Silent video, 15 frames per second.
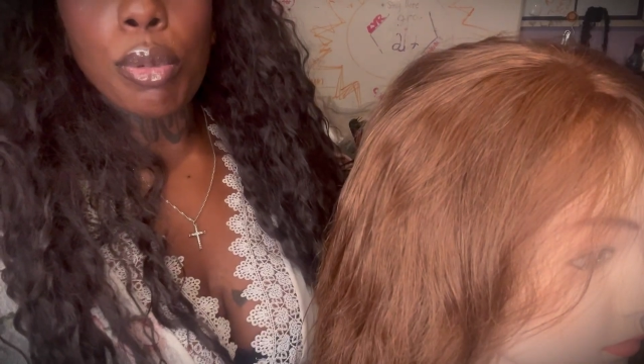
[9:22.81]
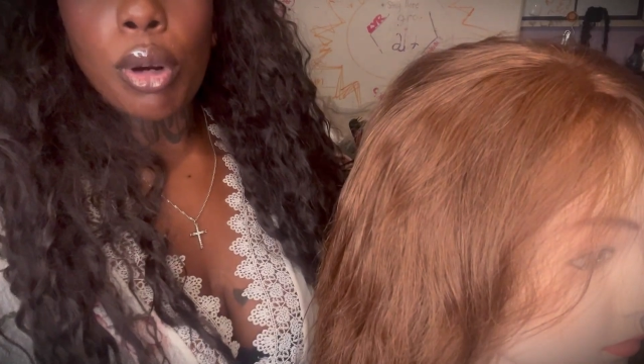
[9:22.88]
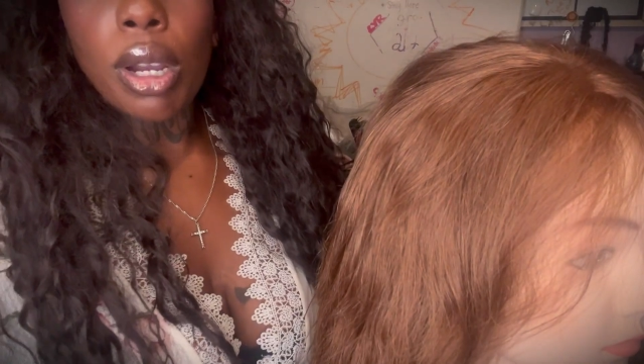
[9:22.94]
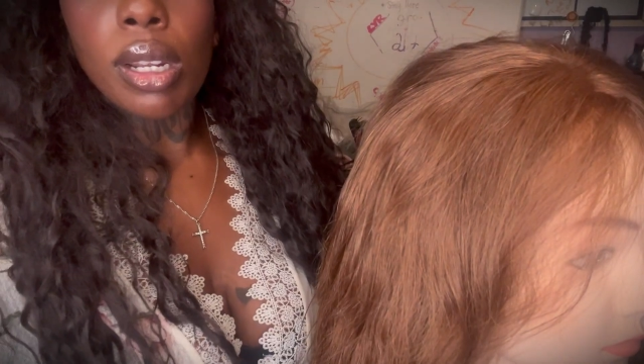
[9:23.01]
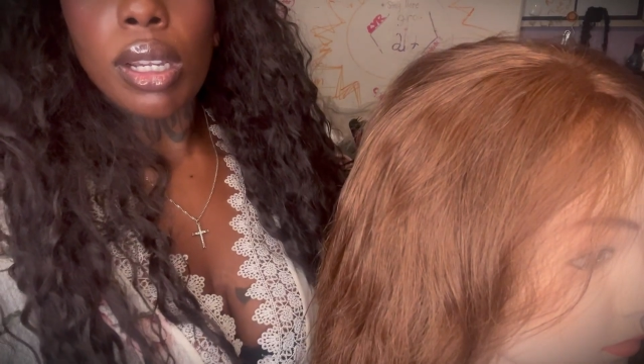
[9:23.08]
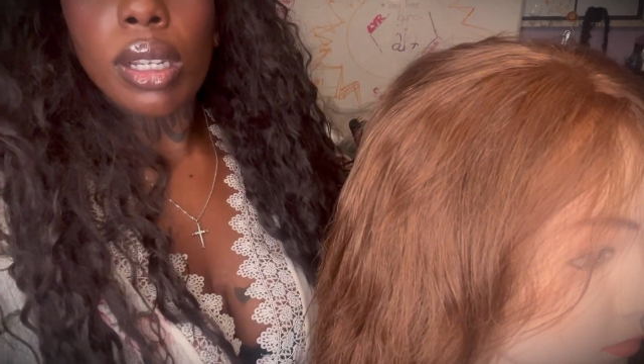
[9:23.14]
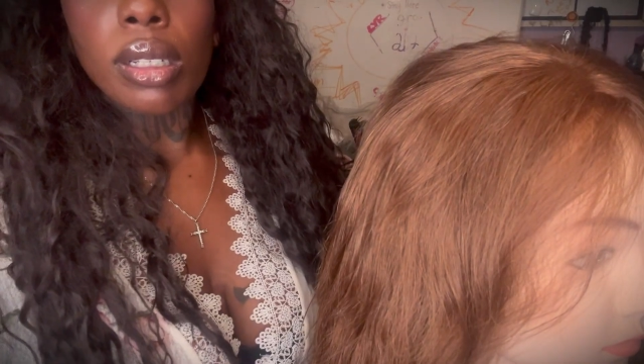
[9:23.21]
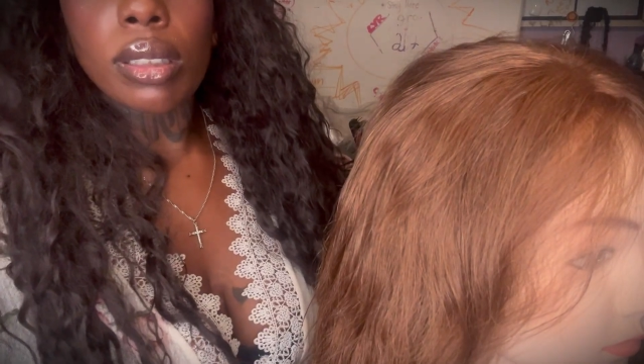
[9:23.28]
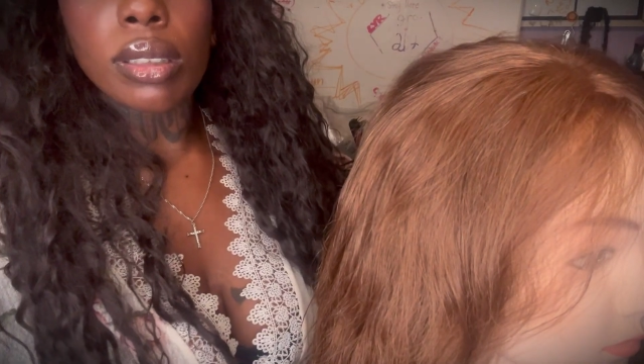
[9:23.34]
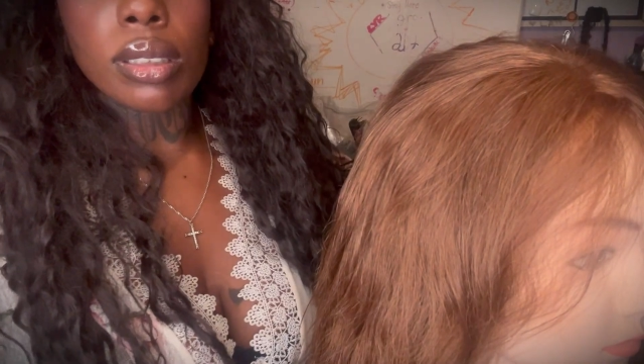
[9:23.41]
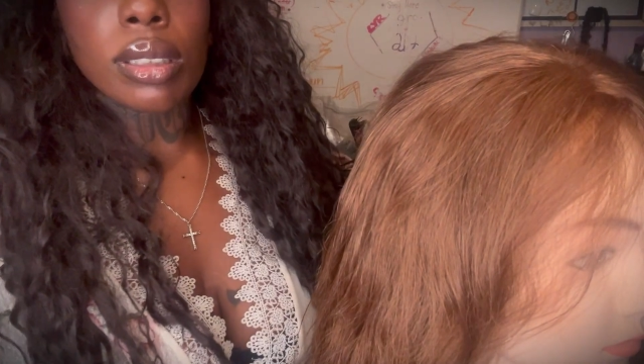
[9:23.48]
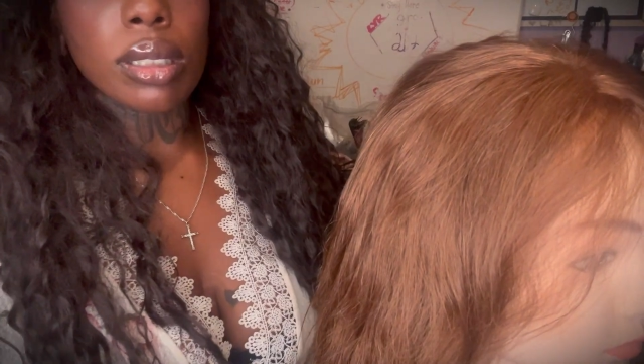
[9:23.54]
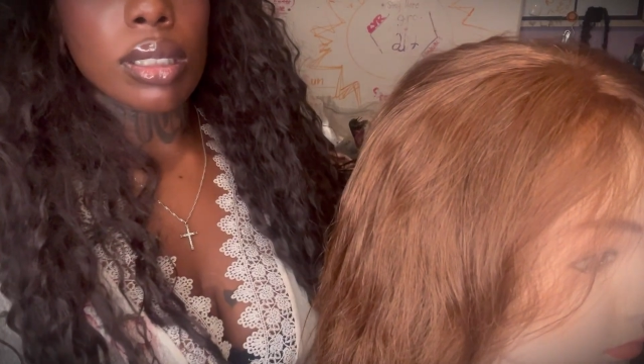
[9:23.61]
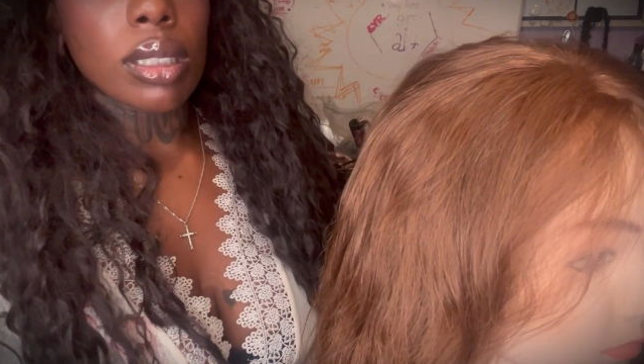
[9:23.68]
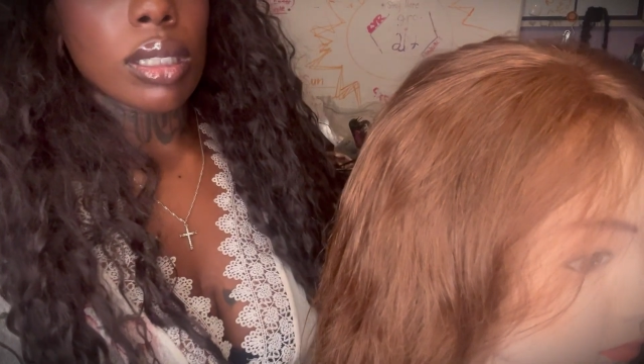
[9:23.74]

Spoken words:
products